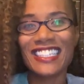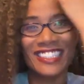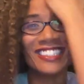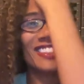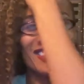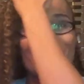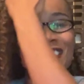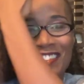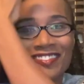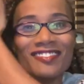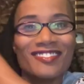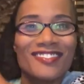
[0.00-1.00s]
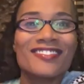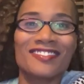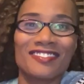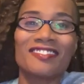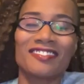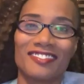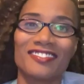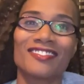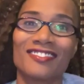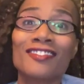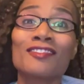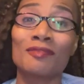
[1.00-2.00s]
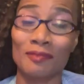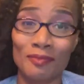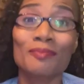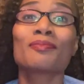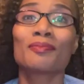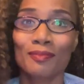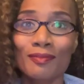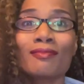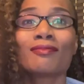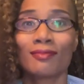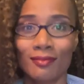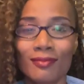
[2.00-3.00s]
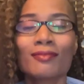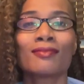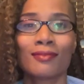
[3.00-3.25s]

So like, totally have nothing to do with the adult industry.